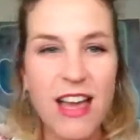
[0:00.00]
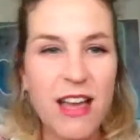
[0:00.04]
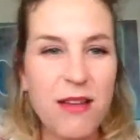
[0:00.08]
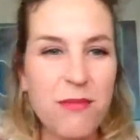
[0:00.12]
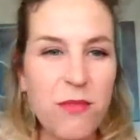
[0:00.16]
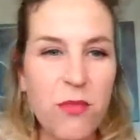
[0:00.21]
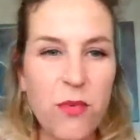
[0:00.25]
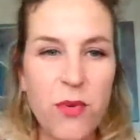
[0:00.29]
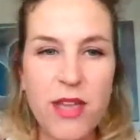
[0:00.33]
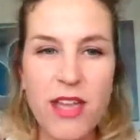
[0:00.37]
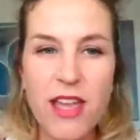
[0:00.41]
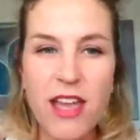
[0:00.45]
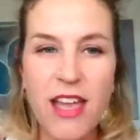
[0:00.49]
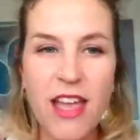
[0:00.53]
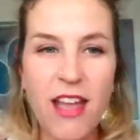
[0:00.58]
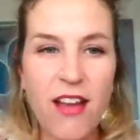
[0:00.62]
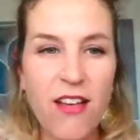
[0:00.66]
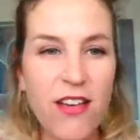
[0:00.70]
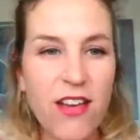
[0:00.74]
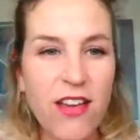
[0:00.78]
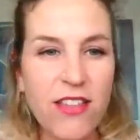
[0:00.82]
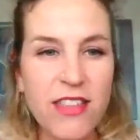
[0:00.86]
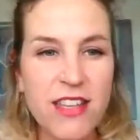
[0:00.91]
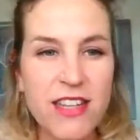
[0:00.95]
we can
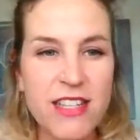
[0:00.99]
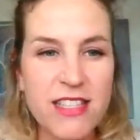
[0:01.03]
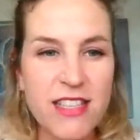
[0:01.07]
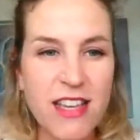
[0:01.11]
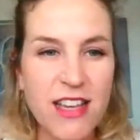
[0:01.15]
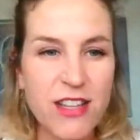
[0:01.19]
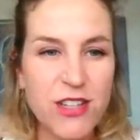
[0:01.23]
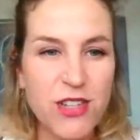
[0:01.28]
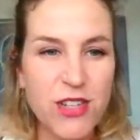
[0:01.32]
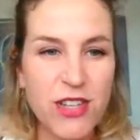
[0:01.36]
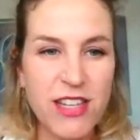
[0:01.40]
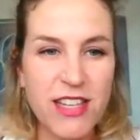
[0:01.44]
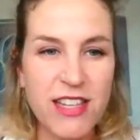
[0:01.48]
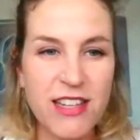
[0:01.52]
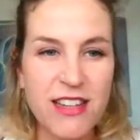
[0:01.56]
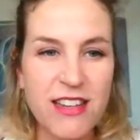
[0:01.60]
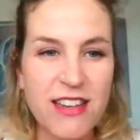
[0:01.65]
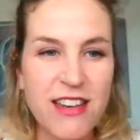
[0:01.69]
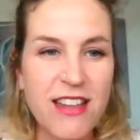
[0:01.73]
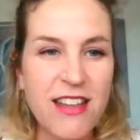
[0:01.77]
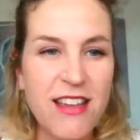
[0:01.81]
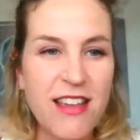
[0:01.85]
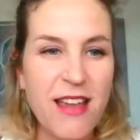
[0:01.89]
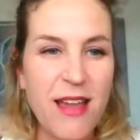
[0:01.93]
carry on the
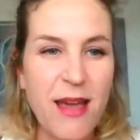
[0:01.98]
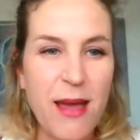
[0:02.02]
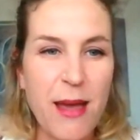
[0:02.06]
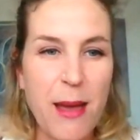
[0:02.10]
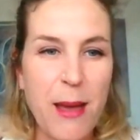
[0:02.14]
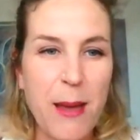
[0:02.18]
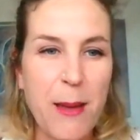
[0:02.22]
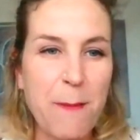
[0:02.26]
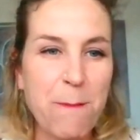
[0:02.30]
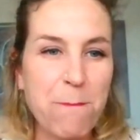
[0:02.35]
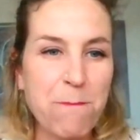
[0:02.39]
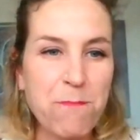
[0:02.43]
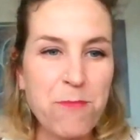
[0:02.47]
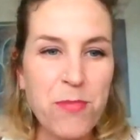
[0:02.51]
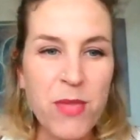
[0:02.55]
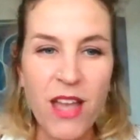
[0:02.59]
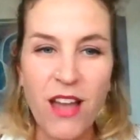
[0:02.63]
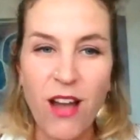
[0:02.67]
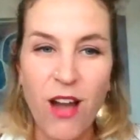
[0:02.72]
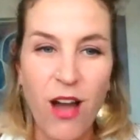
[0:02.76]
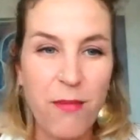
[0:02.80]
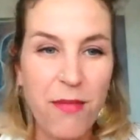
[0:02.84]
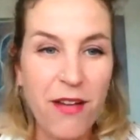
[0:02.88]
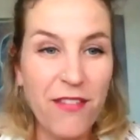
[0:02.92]
discussion on
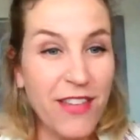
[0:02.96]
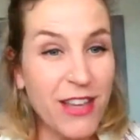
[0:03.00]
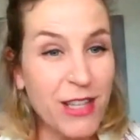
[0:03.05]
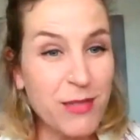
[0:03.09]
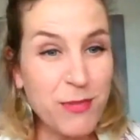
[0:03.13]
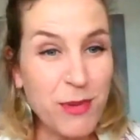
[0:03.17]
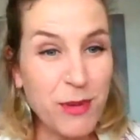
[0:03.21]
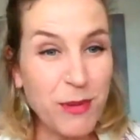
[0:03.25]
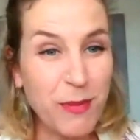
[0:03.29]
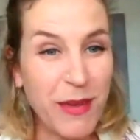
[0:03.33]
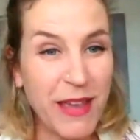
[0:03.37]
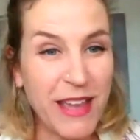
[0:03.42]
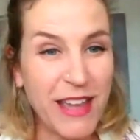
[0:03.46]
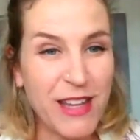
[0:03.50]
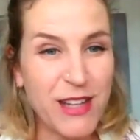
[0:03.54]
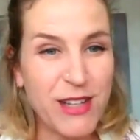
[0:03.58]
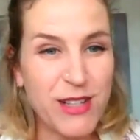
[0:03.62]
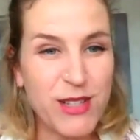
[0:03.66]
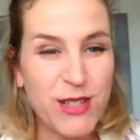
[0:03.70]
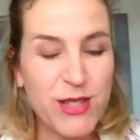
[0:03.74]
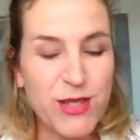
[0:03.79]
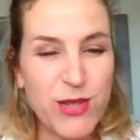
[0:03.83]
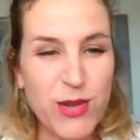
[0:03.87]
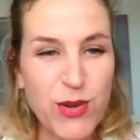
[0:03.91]
my Facebook
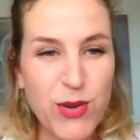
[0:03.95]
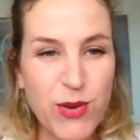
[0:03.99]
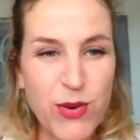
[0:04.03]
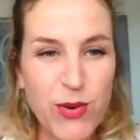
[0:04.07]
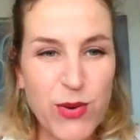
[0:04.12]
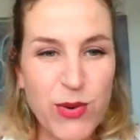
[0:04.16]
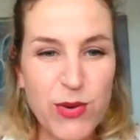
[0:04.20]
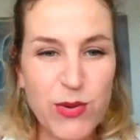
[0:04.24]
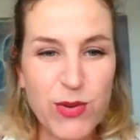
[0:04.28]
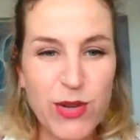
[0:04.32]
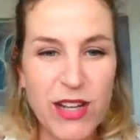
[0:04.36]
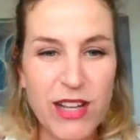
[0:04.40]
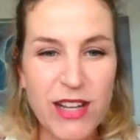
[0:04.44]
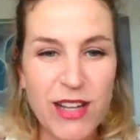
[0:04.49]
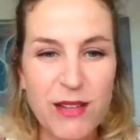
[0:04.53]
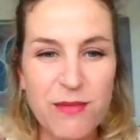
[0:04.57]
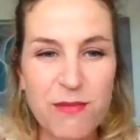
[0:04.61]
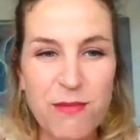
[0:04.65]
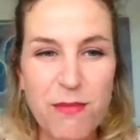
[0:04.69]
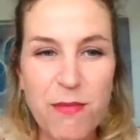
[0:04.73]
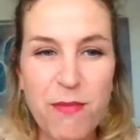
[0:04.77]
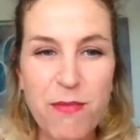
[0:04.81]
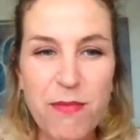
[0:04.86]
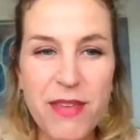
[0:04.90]
page. So
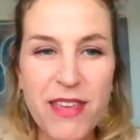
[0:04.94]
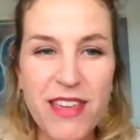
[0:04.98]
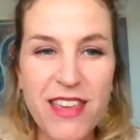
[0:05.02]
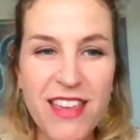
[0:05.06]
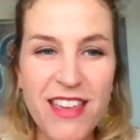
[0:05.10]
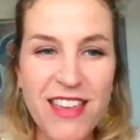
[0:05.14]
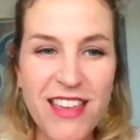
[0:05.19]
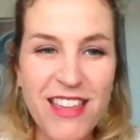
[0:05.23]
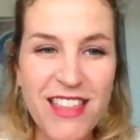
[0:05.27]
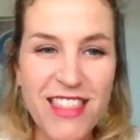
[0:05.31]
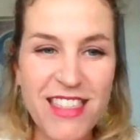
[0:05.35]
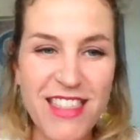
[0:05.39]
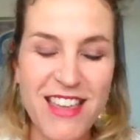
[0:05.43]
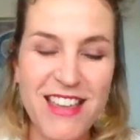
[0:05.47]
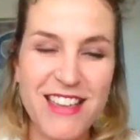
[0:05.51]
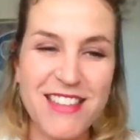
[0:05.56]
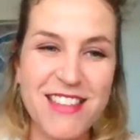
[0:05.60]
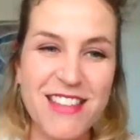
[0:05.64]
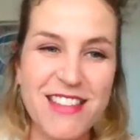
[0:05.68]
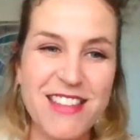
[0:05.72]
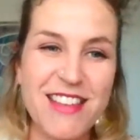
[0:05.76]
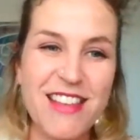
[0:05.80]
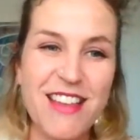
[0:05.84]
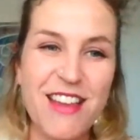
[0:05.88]
big thanks
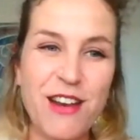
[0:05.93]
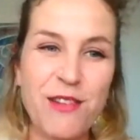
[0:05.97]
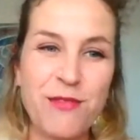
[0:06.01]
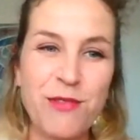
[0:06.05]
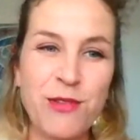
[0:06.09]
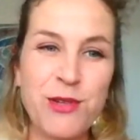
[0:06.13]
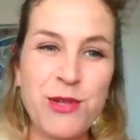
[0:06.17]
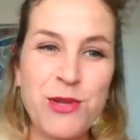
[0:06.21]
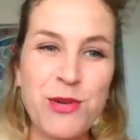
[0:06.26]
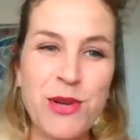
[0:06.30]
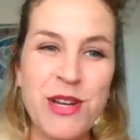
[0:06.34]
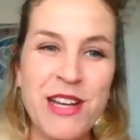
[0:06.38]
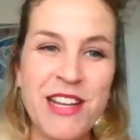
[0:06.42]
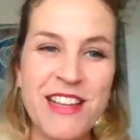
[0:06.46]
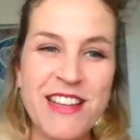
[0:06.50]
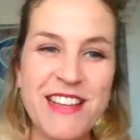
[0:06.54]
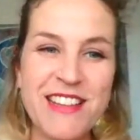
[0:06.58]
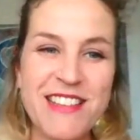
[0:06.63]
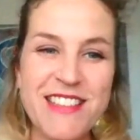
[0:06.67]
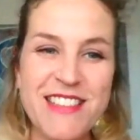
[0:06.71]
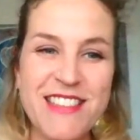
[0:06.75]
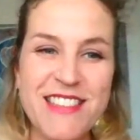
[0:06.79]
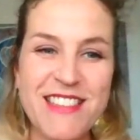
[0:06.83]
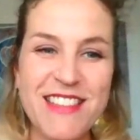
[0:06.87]
to Tianna for joining
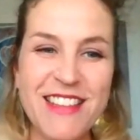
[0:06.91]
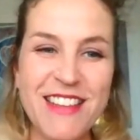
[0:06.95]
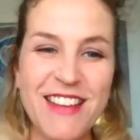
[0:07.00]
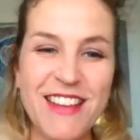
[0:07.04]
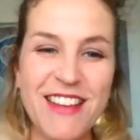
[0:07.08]
us.